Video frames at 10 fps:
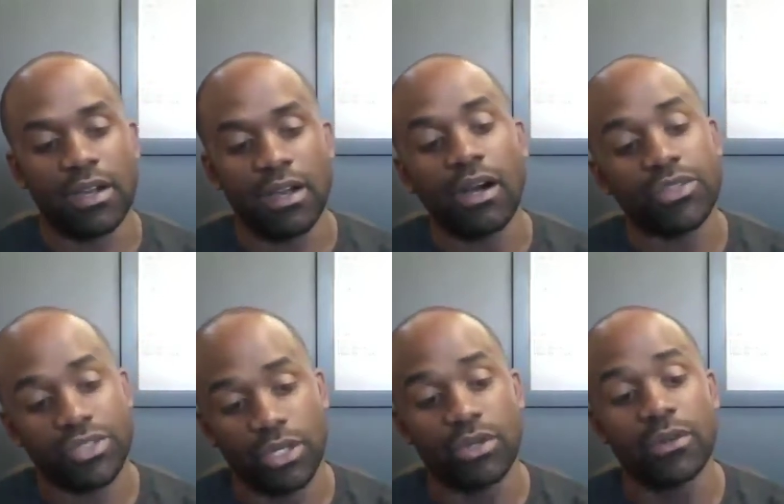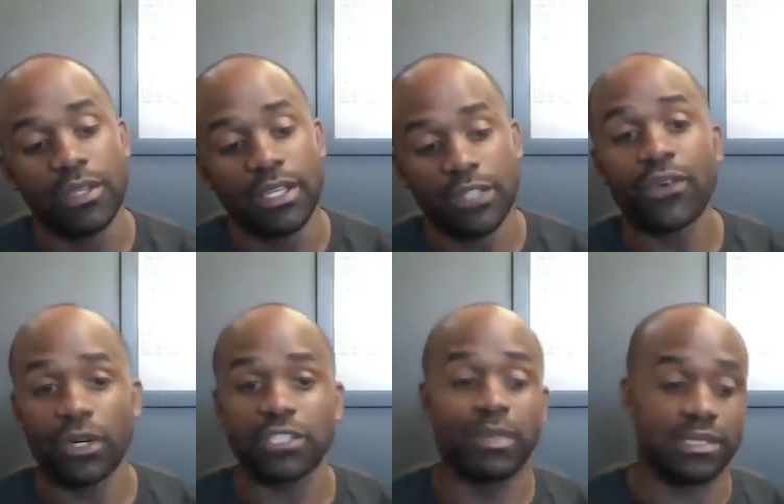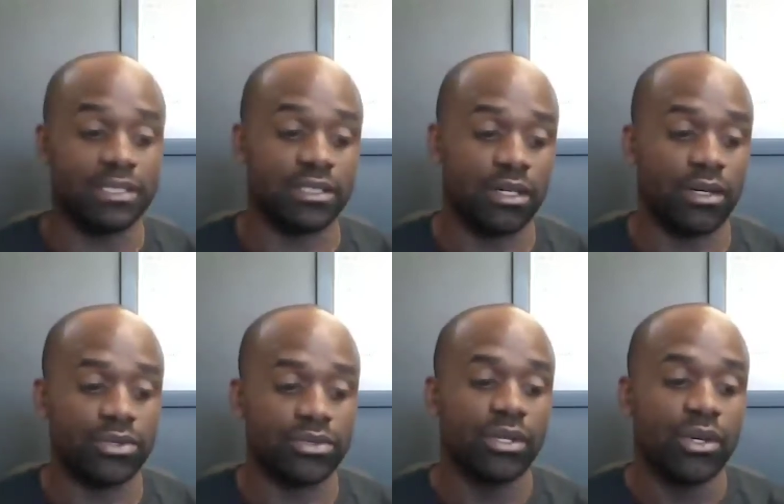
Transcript: also, as far as business goes,